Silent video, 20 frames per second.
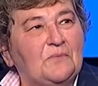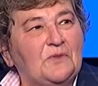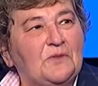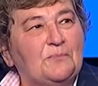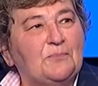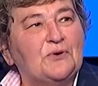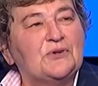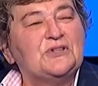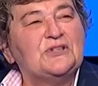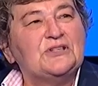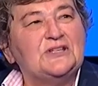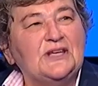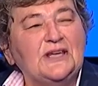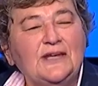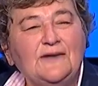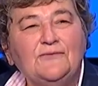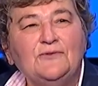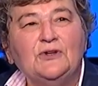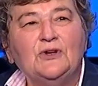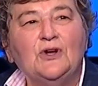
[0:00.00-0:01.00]
the
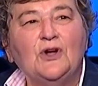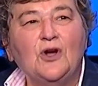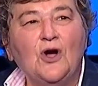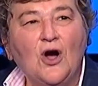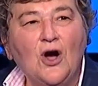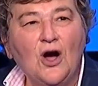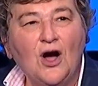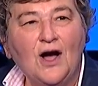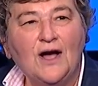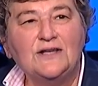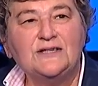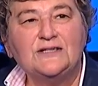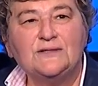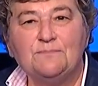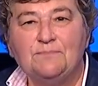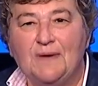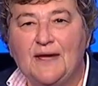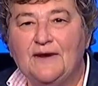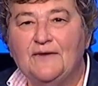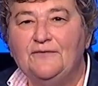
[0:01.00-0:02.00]
perceived
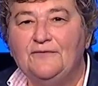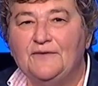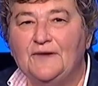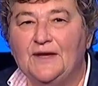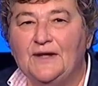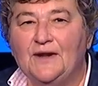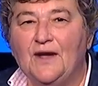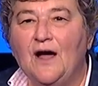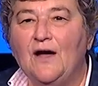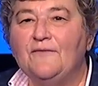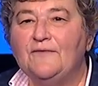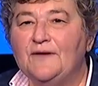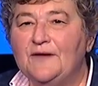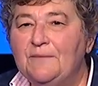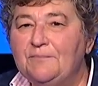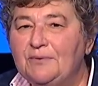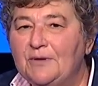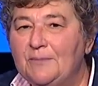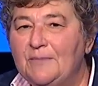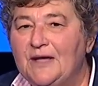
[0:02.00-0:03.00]
cost benefit of
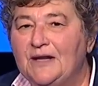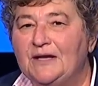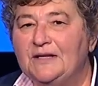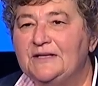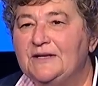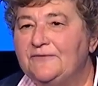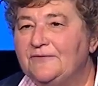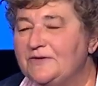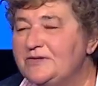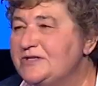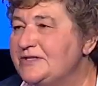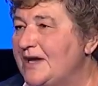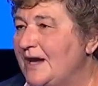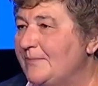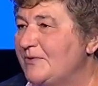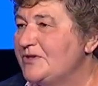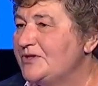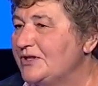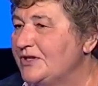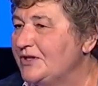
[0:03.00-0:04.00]
implementing different
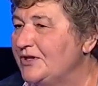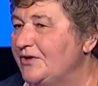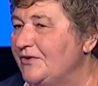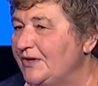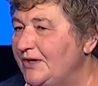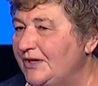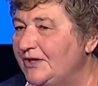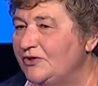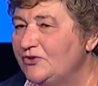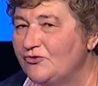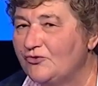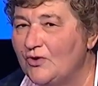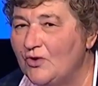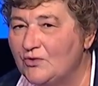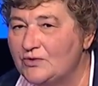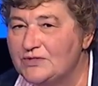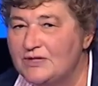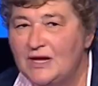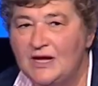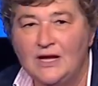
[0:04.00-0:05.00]
cybersecurity
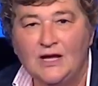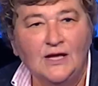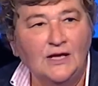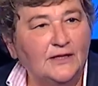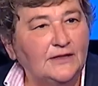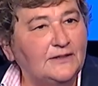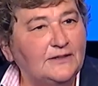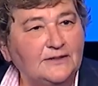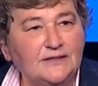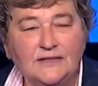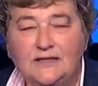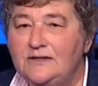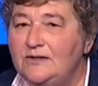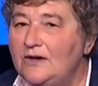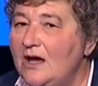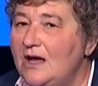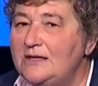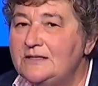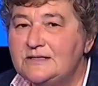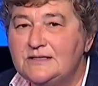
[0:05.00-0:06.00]
controls.
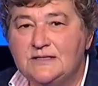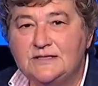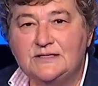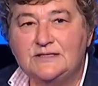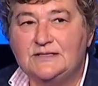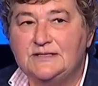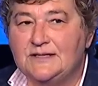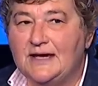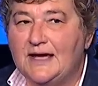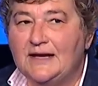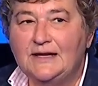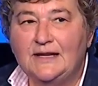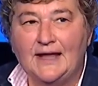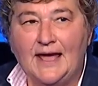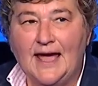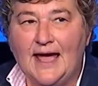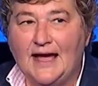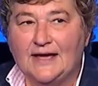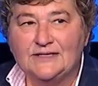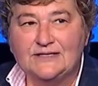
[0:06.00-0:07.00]
DDoS is dead
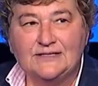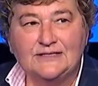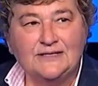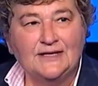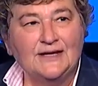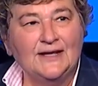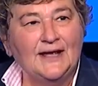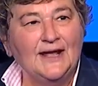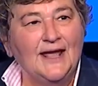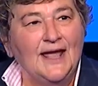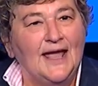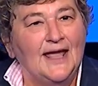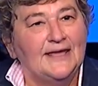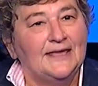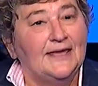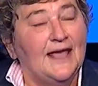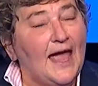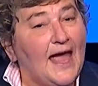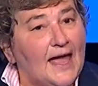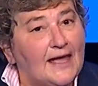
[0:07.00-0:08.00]
last.
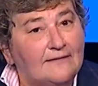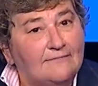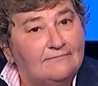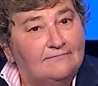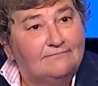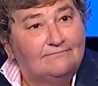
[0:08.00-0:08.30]
Yet,